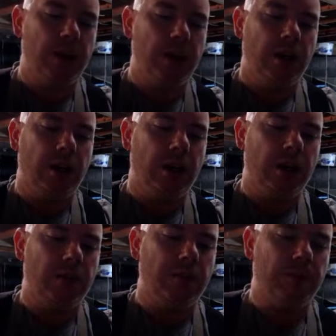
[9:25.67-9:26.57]
time.
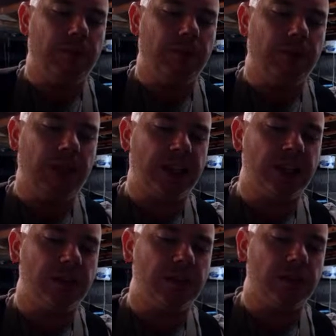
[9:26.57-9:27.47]

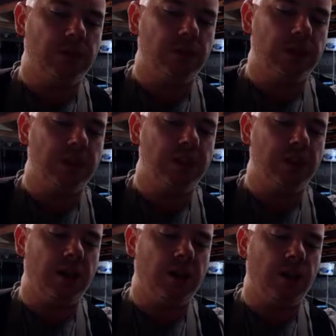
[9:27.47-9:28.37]
Um, that's
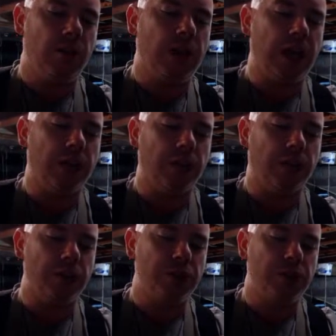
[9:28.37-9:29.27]
that's a, an
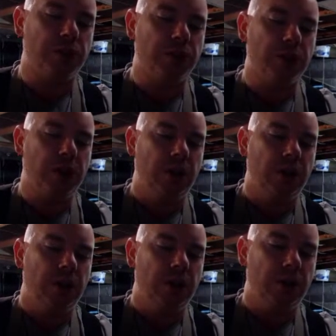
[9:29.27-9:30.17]
okay approach
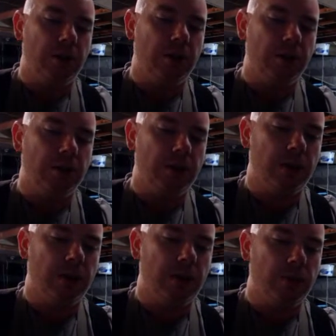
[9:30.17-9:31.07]
too.
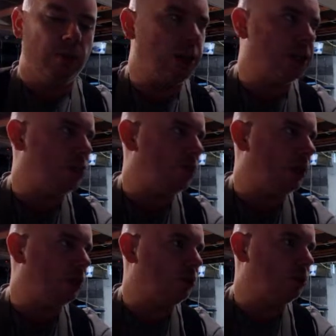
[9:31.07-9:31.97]
The the
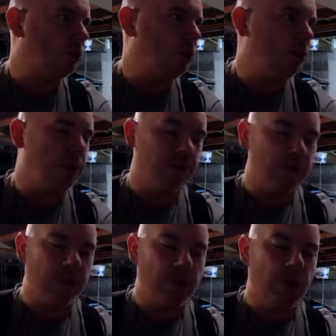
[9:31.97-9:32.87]
point is trying
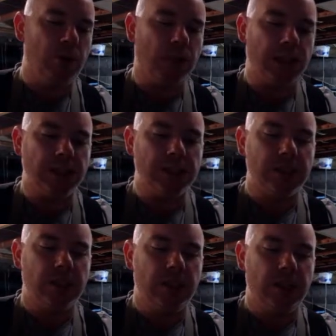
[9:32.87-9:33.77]
to keep everything
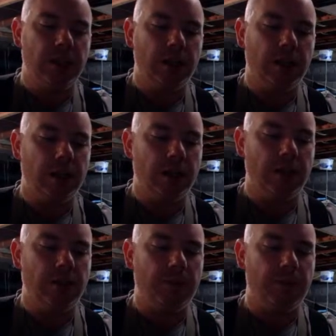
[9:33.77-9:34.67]
immobilized.
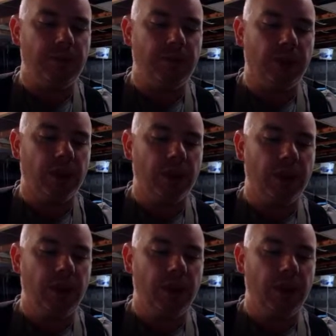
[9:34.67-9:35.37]
Um,